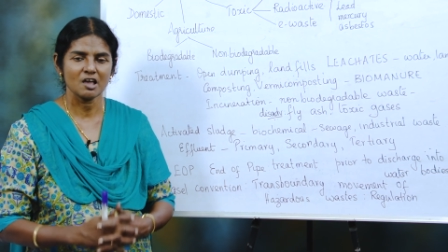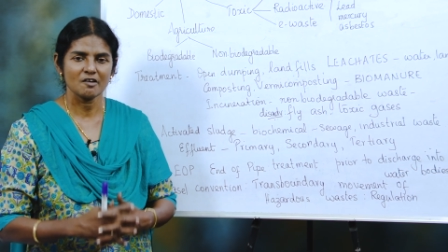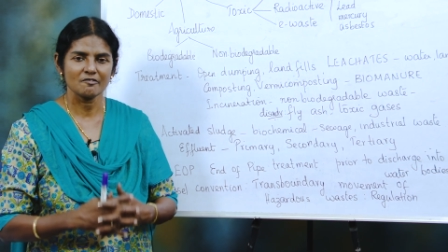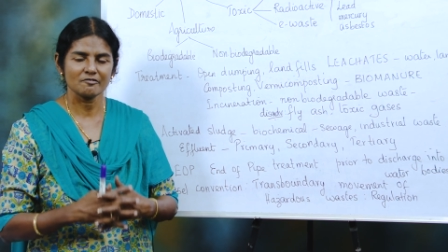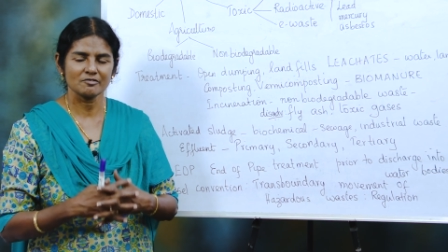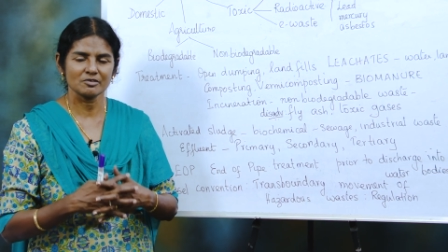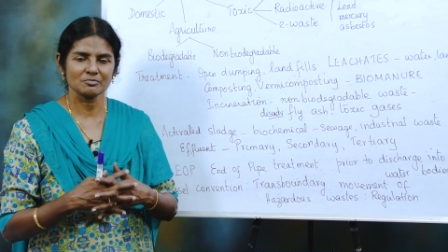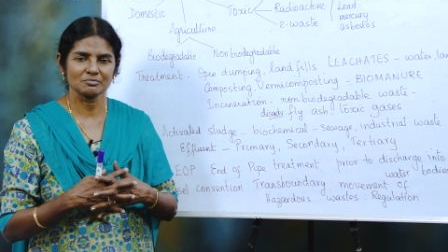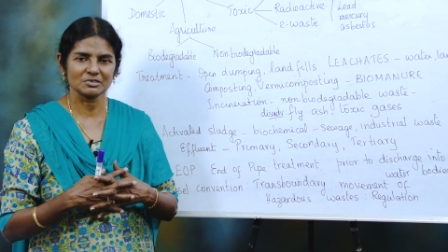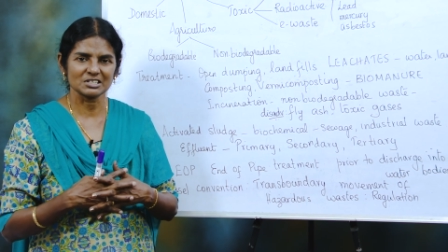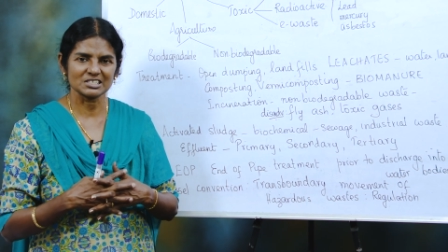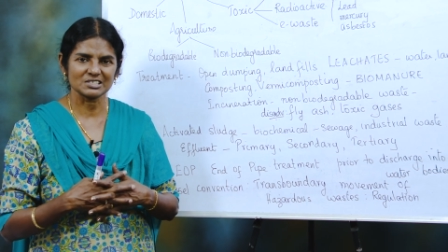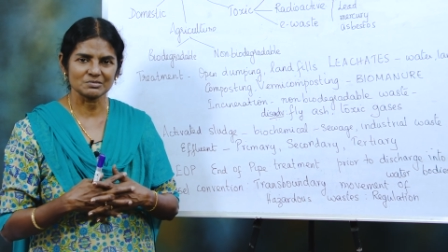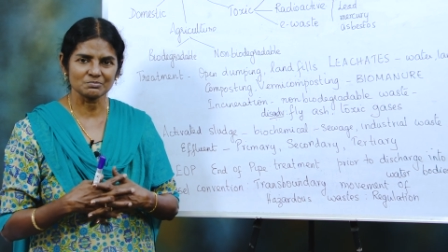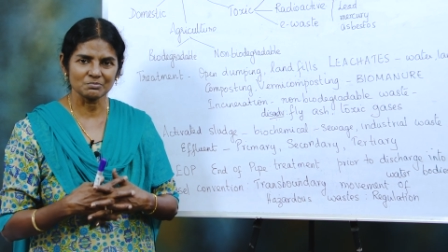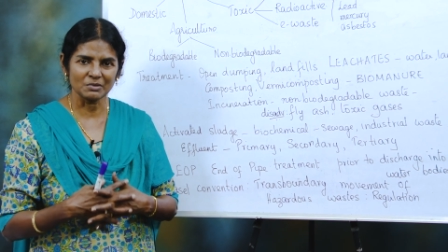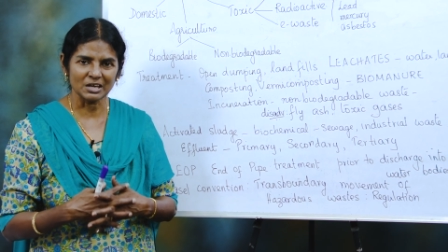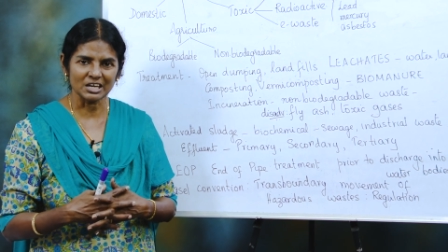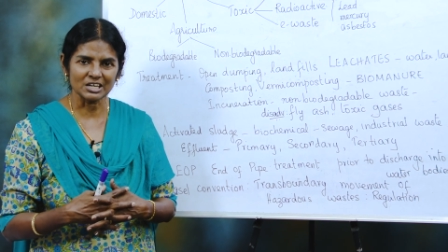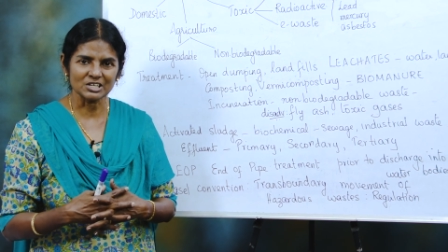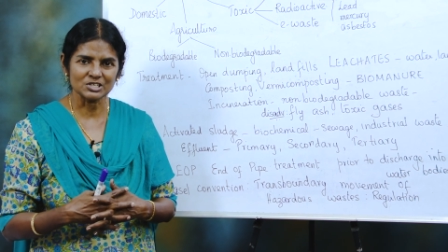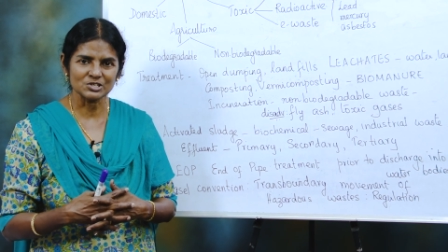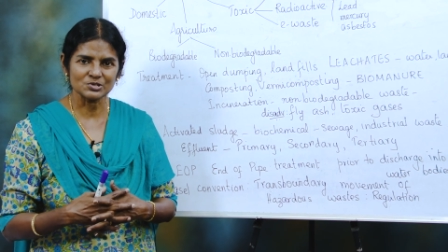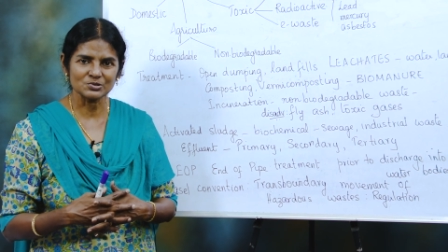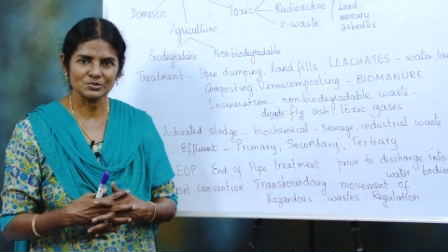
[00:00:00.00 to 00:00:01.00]
We must
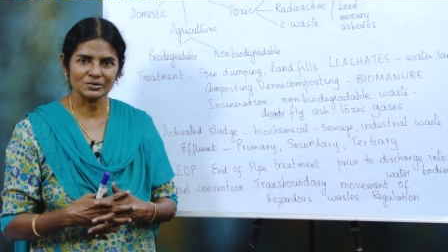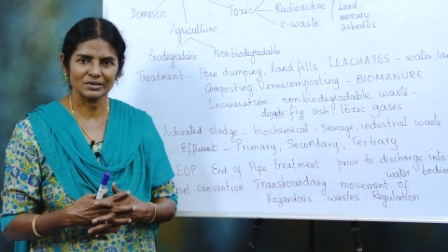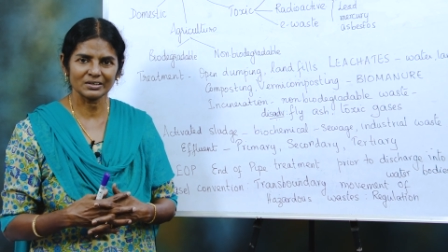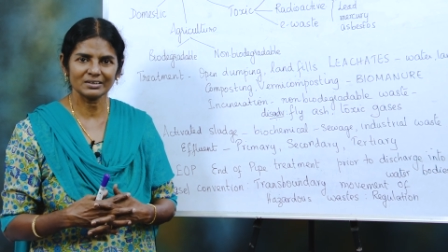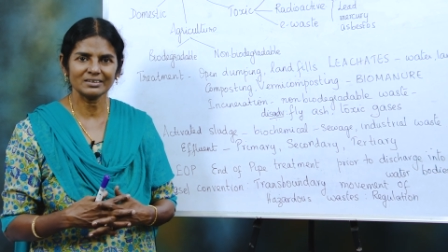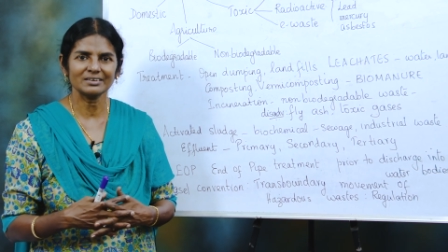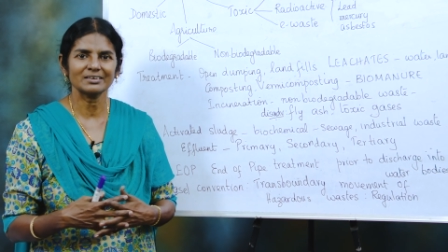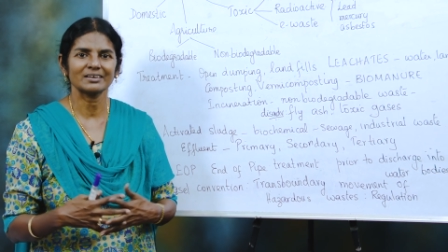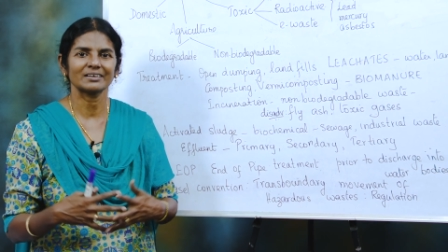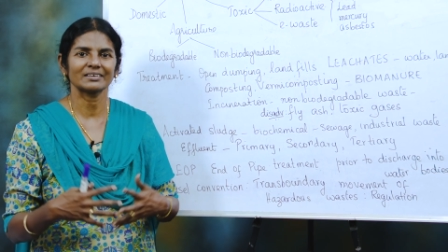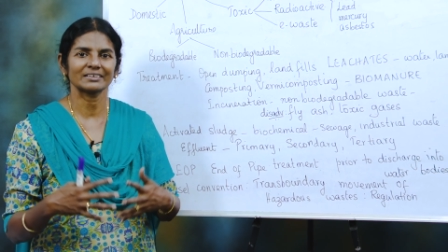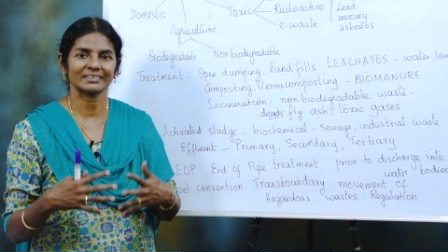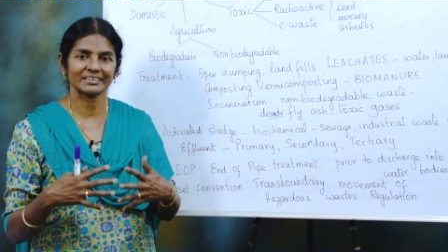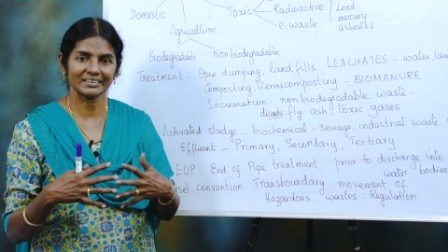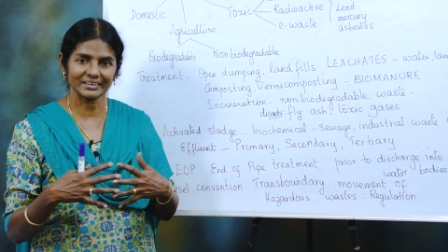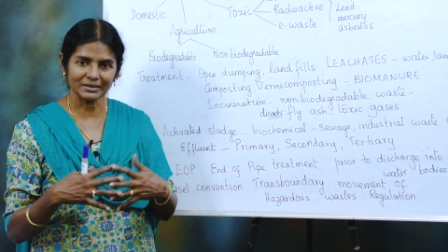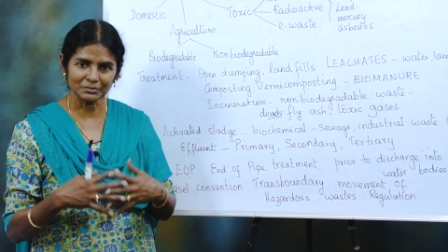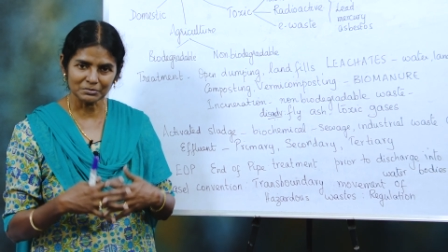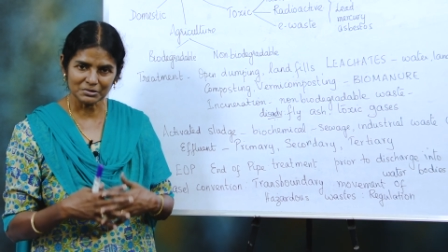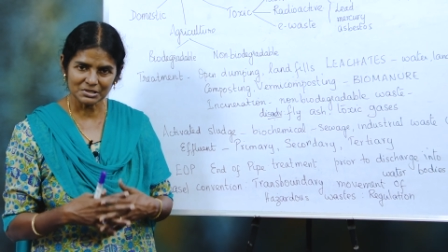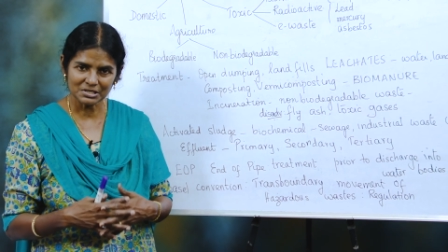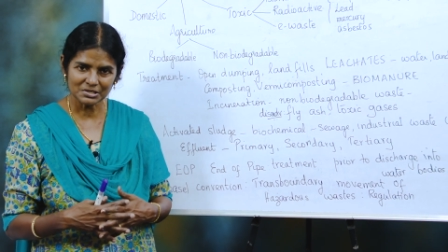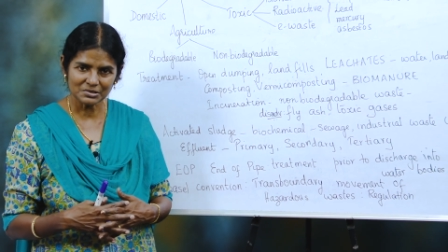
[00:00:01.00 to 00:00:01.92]
make sure, double